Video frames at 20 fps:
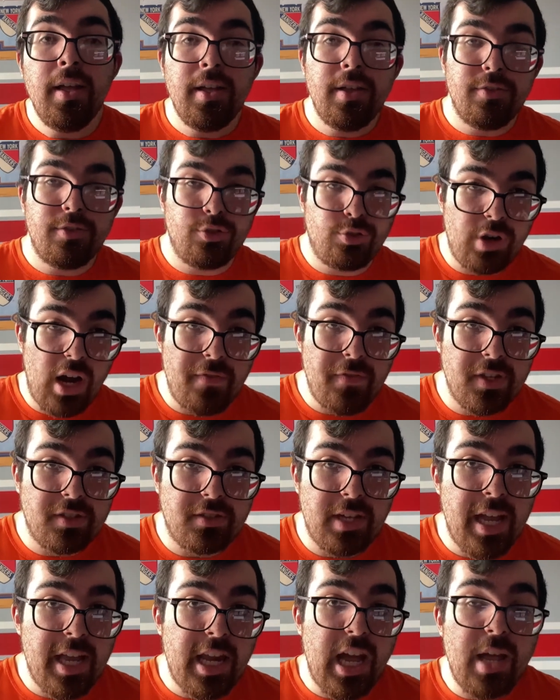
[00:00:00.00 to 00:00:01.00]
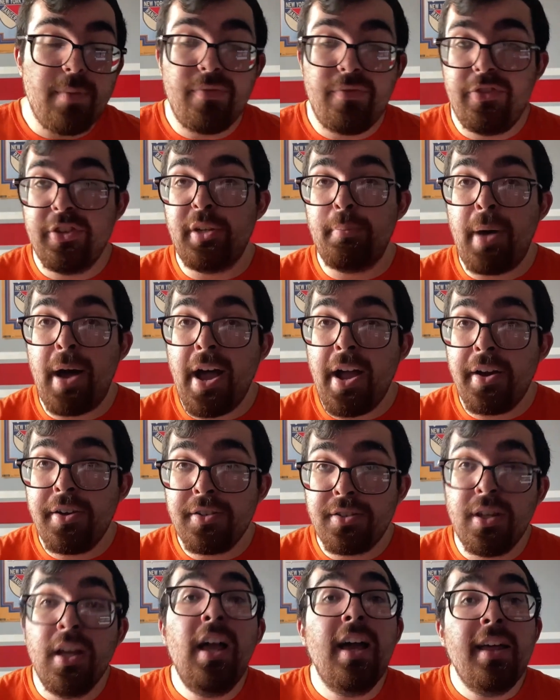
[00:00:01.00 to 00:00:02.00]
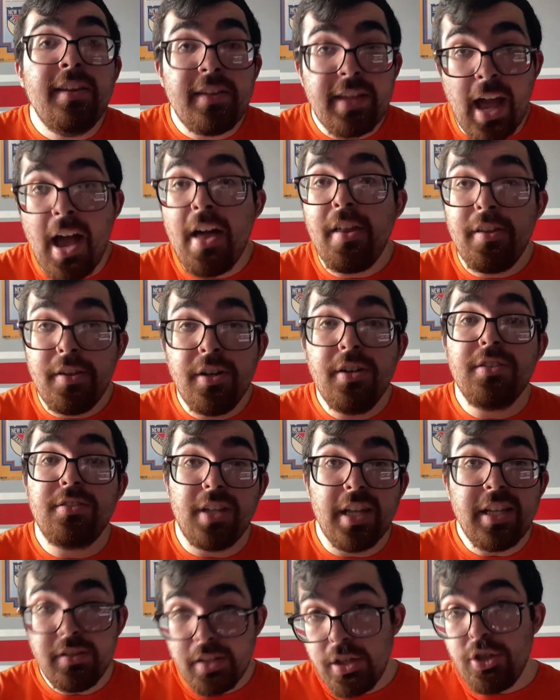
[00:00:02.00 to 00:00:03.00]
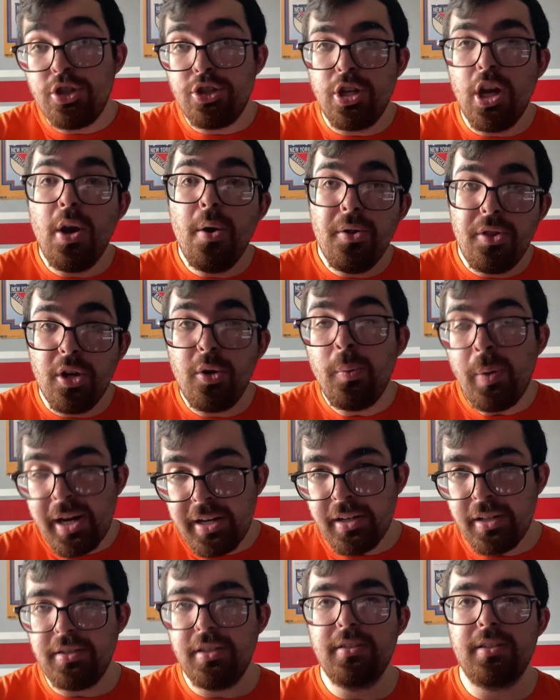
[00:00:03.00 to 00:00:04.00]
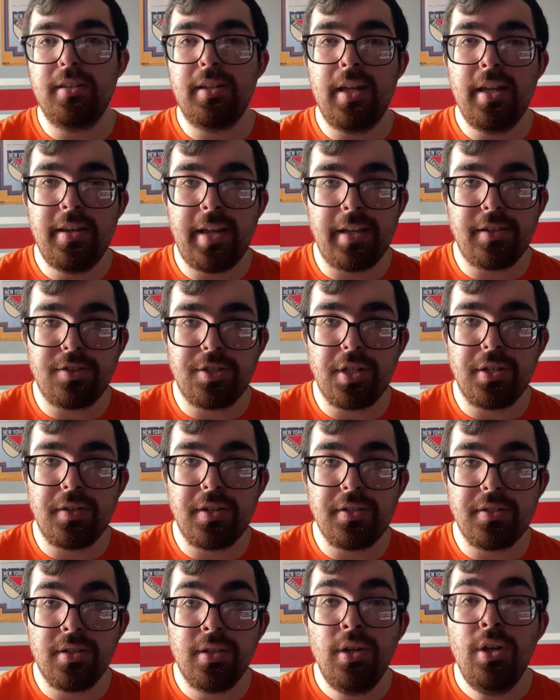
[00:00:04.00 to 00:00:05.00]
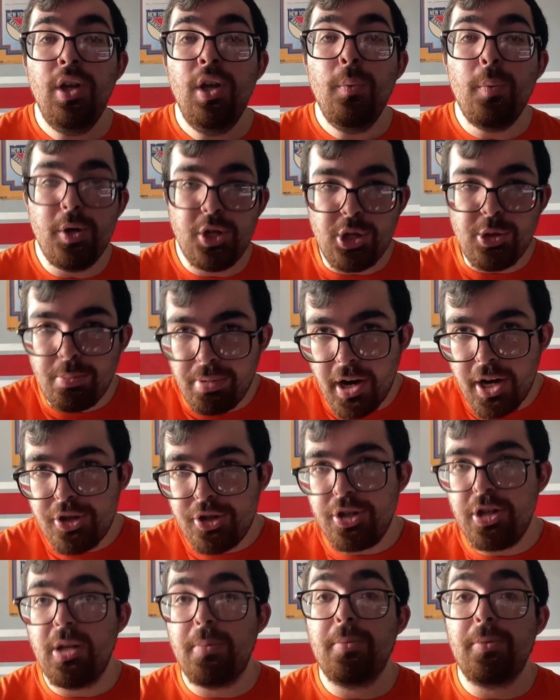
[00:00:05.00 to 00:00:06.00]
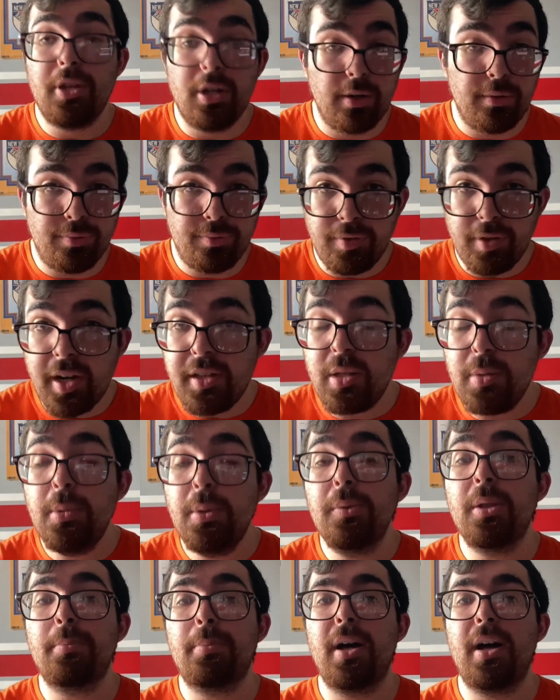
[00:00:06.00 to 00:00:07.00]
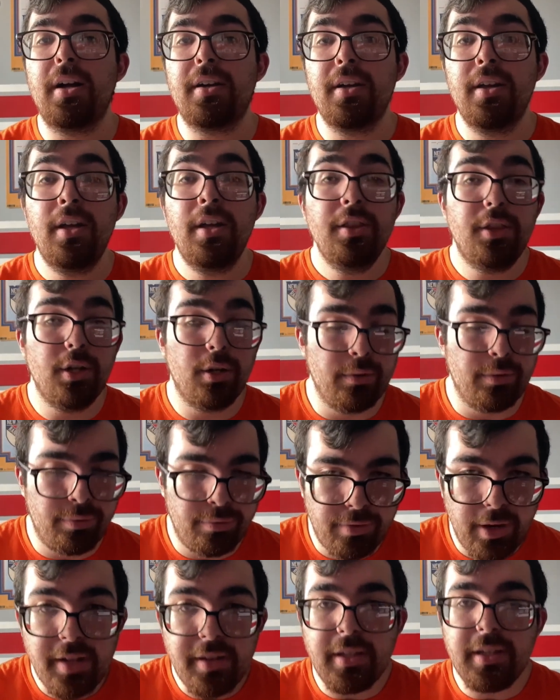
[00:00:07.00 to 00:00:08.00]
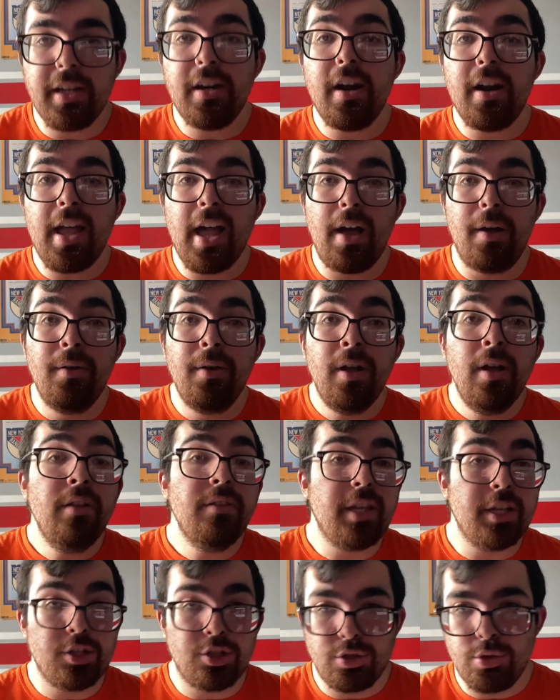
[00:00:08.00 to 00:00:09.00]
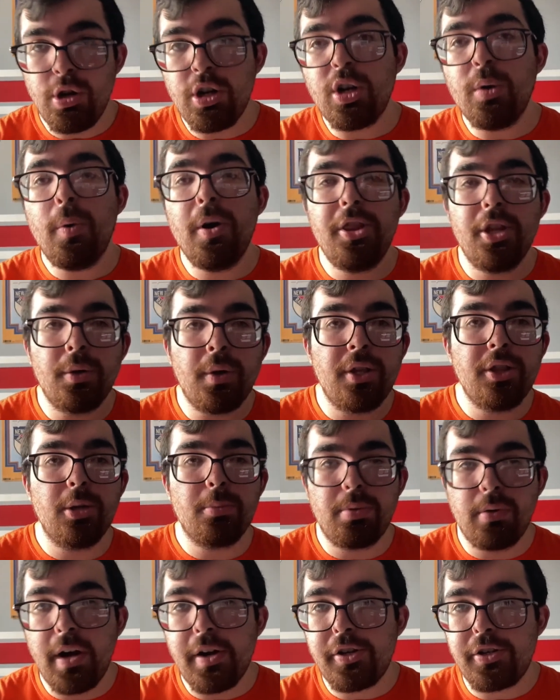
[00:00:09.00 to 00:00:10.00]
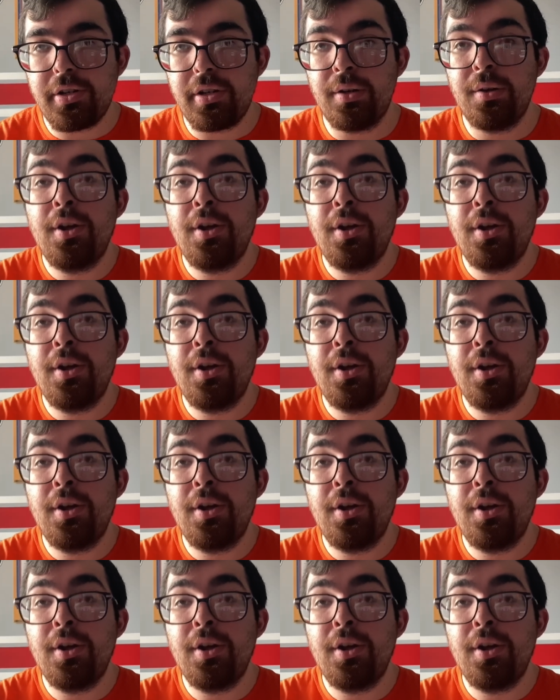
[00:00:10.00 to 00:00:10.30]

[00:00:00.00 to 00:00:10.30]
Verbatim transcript: Travis Sanheim, Phil Myers, the Islanders, they did show their weaknesses in that series. When you pressure them, they're afraid to move the puck. They're afraid to get it out. They struggle when they're under pressure.